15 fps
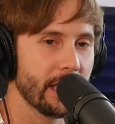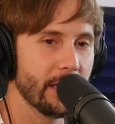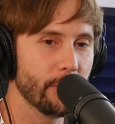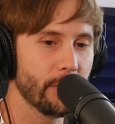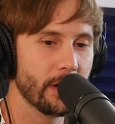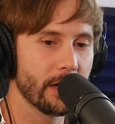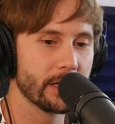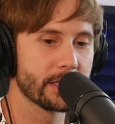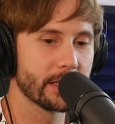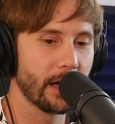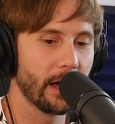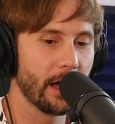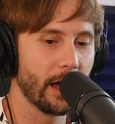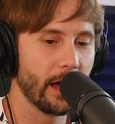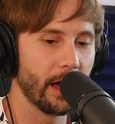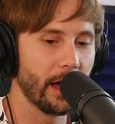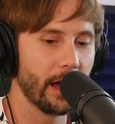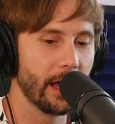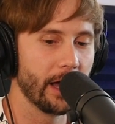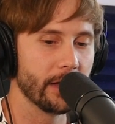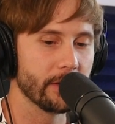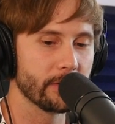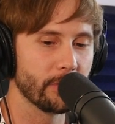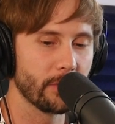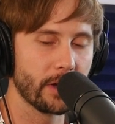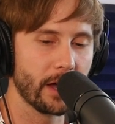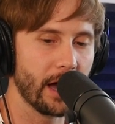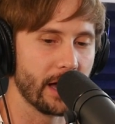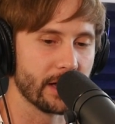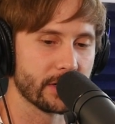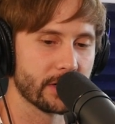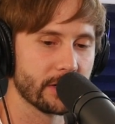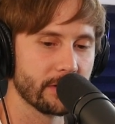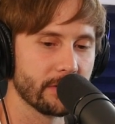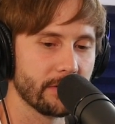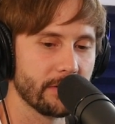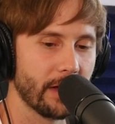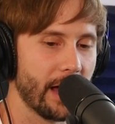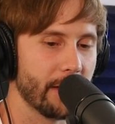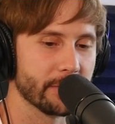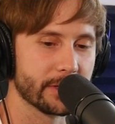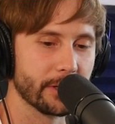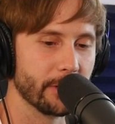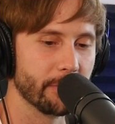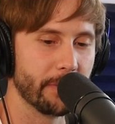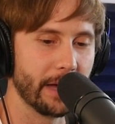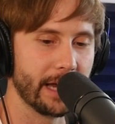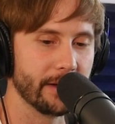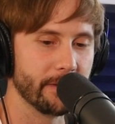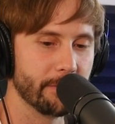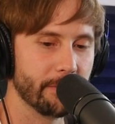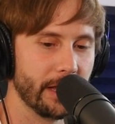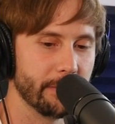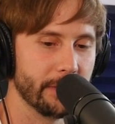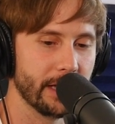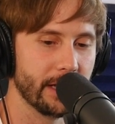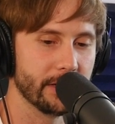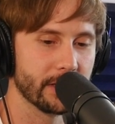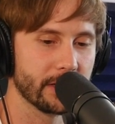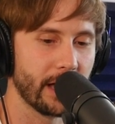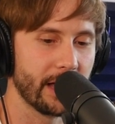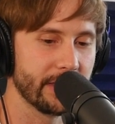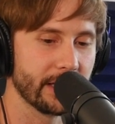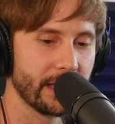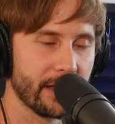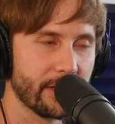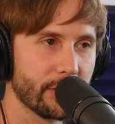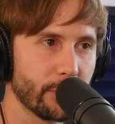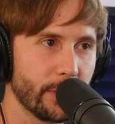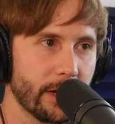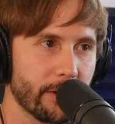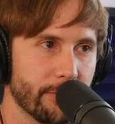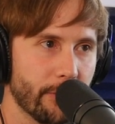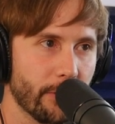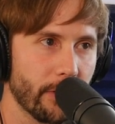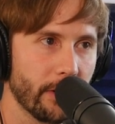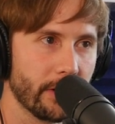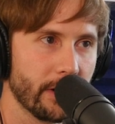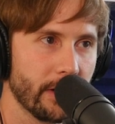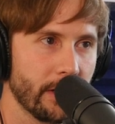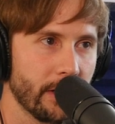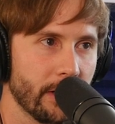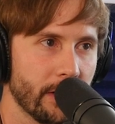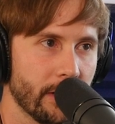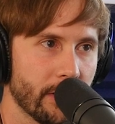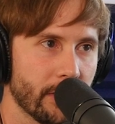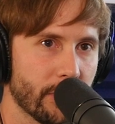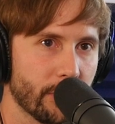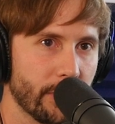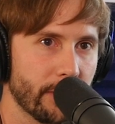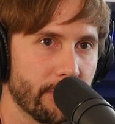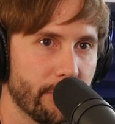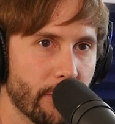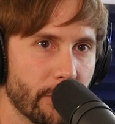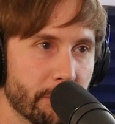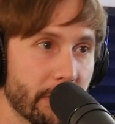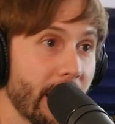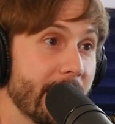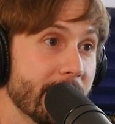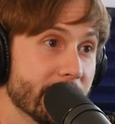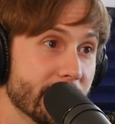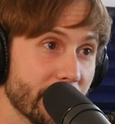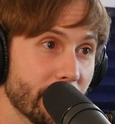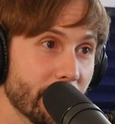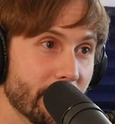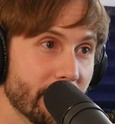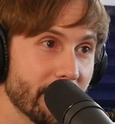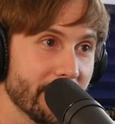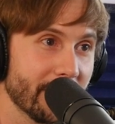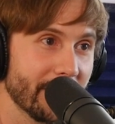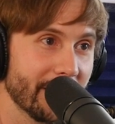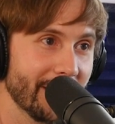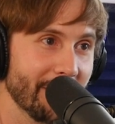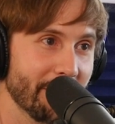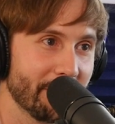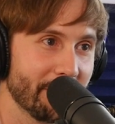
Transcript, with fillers: He was. Like, uh, gosh. I'm so bad at baby ages. I at think least like three one. or four. Okay, three or four. Three right. or four. So playing like to- two. Toddler age.